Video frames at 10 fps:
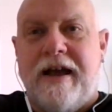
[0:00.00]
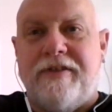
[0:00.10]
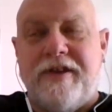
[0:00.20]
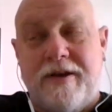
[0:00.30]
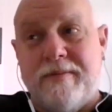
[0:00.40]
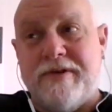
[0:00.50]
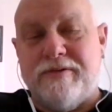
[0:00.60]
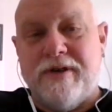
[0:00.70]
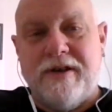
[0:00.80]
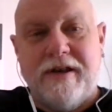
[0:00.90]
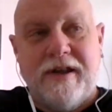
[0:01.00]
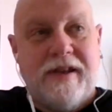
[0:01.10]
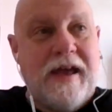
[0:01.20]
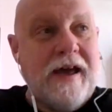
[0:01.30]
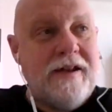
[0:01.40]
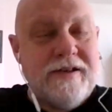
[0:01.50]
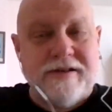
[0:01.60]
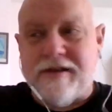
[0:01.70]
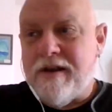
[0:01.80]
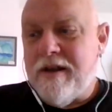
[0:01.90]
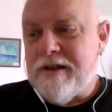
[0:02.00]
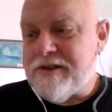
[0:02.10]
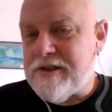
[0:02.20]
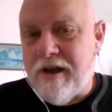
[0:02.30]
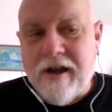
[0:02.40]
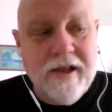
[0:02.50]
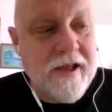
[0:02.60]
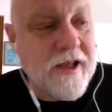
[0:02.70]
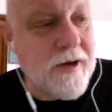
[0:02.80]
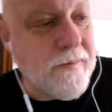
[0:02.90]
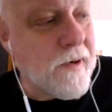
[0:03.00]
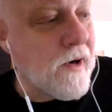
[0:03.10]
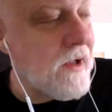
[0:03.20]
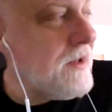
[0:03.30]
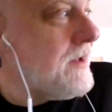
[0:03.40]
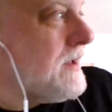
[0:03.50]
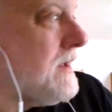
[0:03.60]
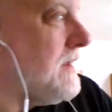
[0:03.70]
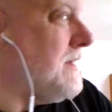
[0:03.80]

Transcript: the imagery in that is shocking and appalling,